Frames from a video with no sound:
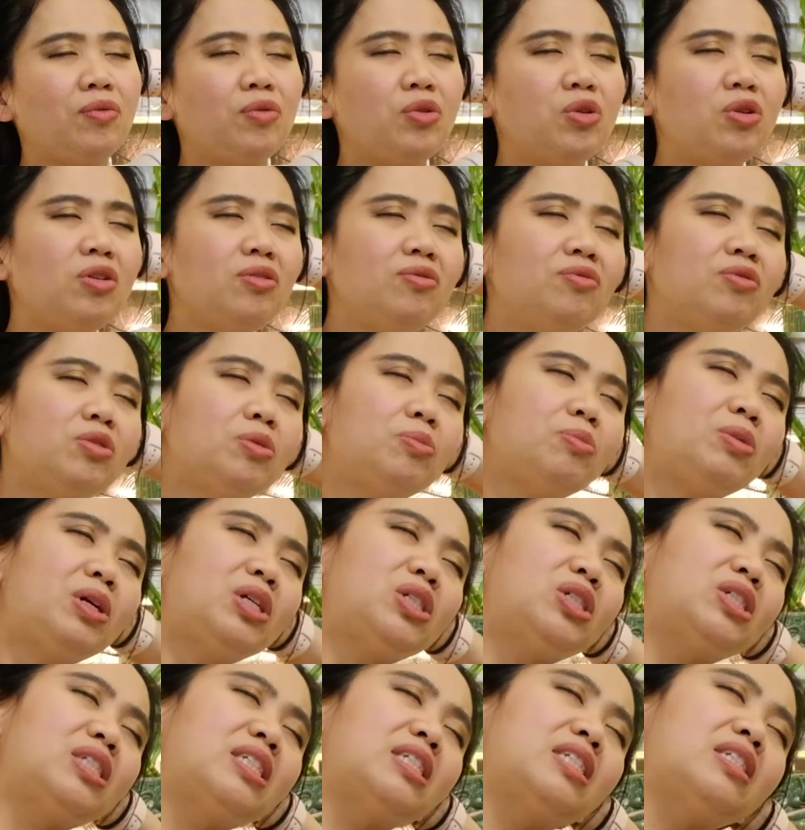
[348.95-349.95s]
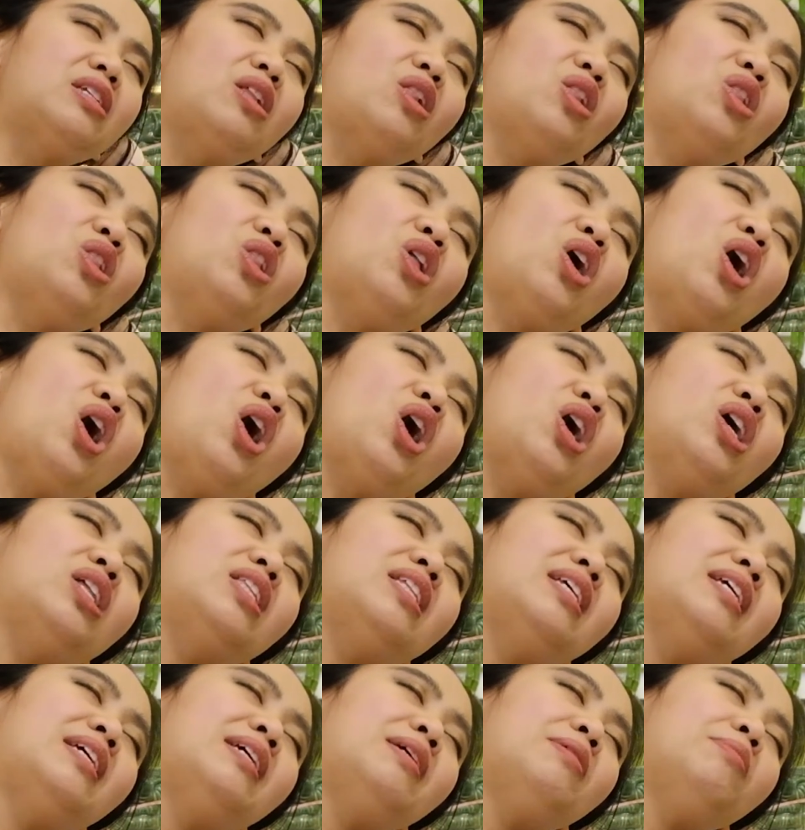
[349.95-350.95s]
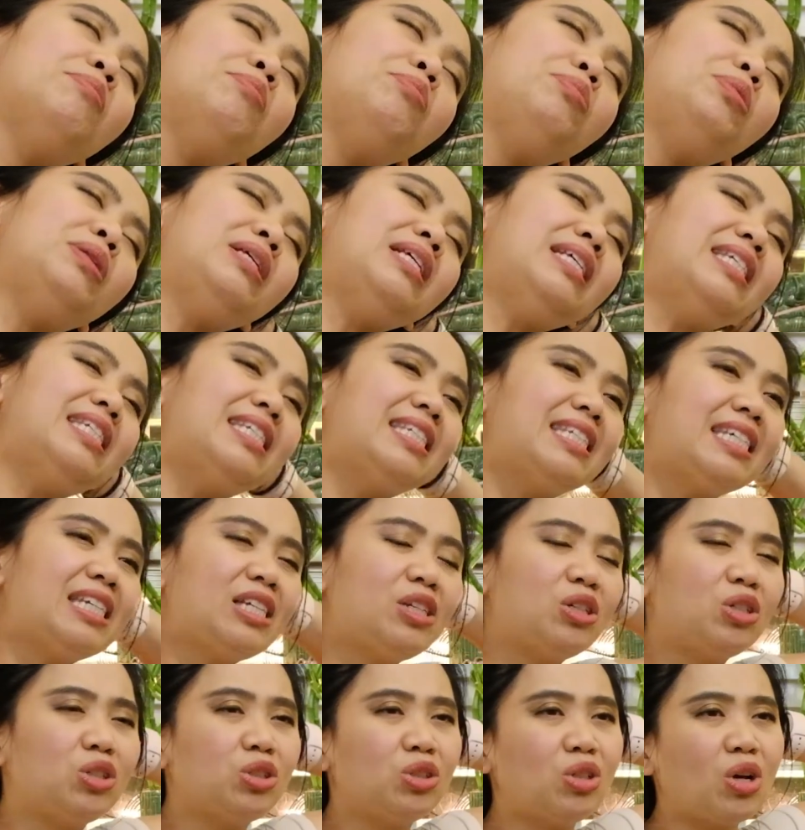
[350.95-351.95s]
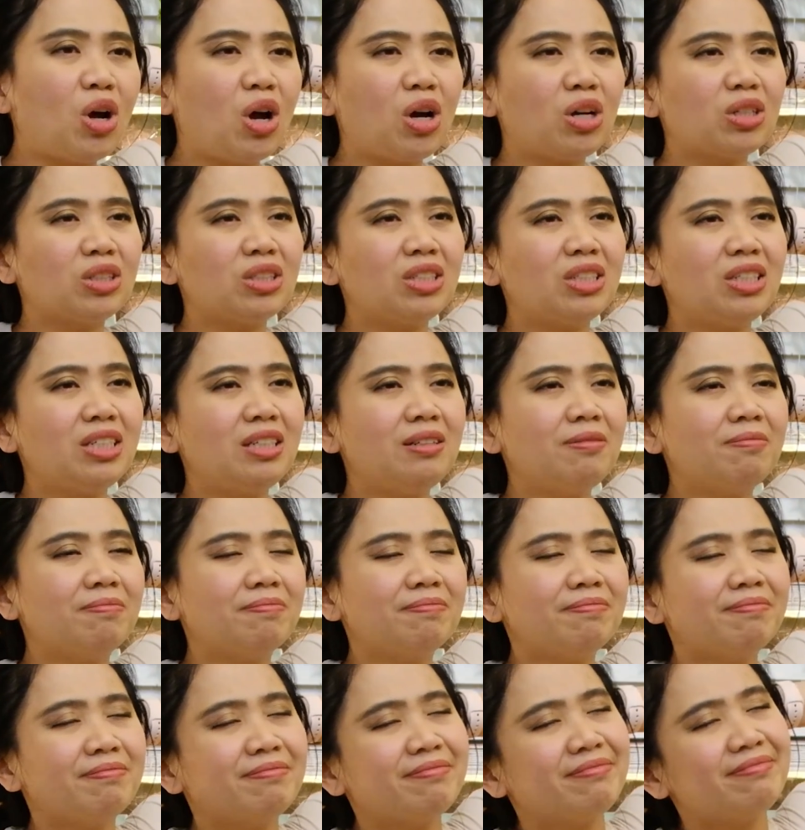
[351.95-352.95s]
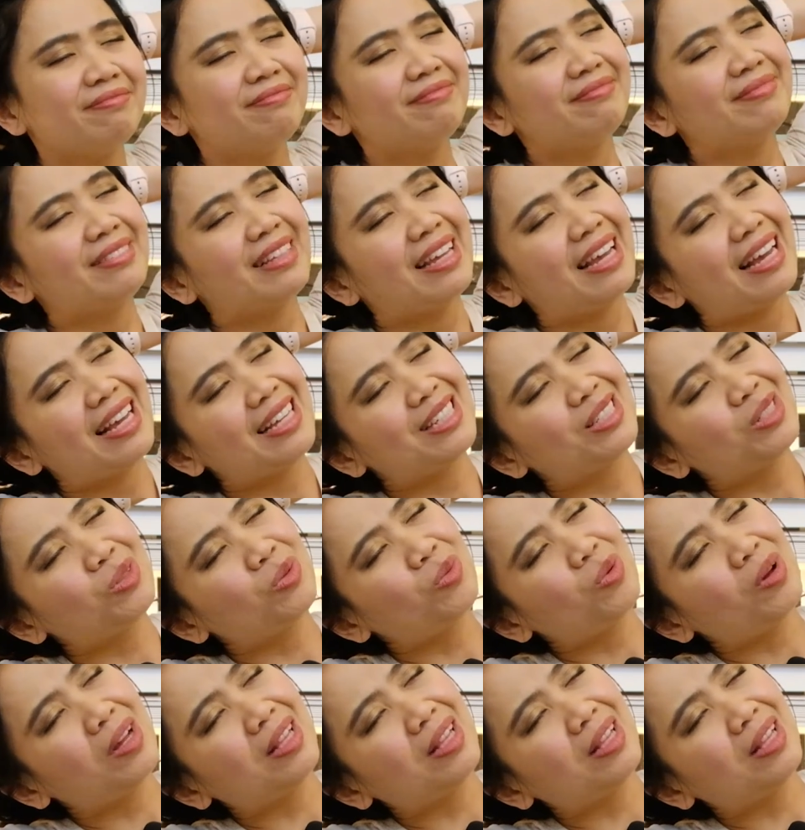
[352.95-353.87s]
If your inflammation is a lot, please see your doctor, as